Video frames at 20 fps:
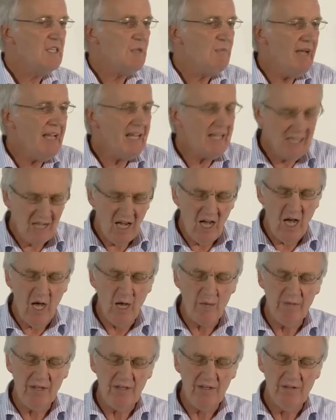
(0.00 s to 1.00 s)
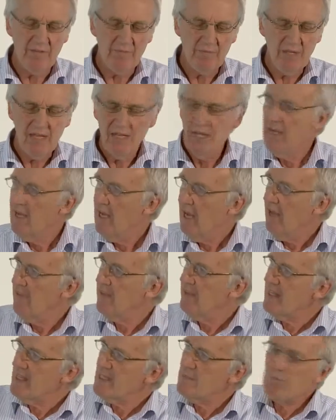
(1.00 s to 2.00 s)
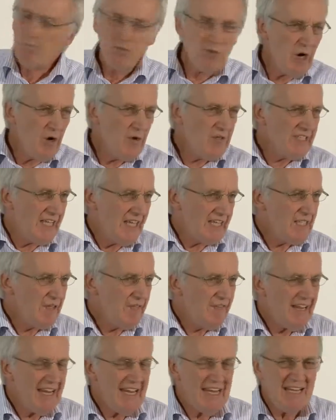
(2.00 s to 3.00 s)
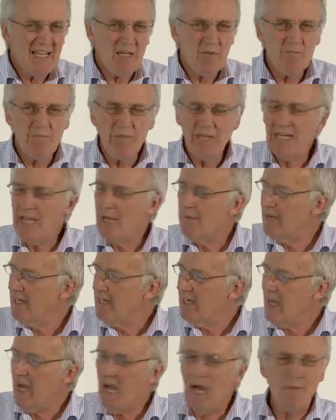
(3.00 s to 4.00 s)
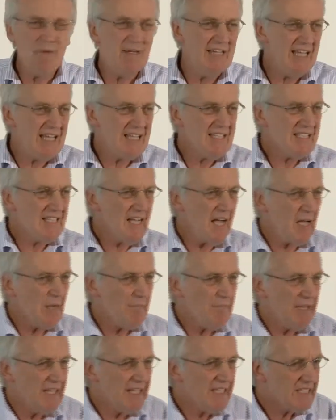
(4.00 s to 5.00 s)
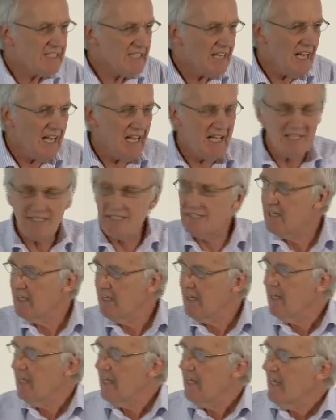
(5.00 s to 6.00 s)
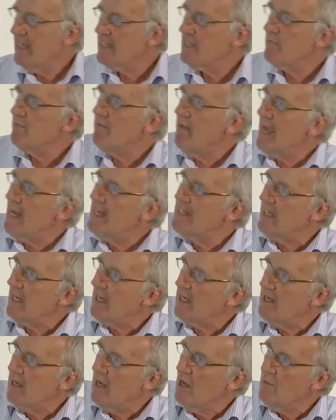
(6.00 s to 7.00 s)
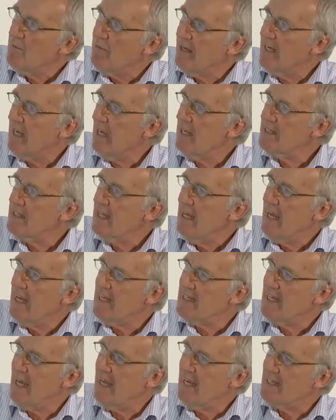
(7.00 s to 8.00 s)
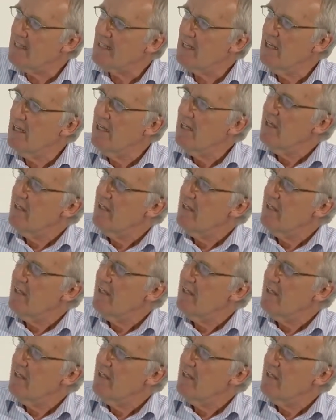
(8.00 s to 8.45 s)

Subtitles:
to make carbon. And this process of helium becoming carbon inside big stars is amazing because it takes,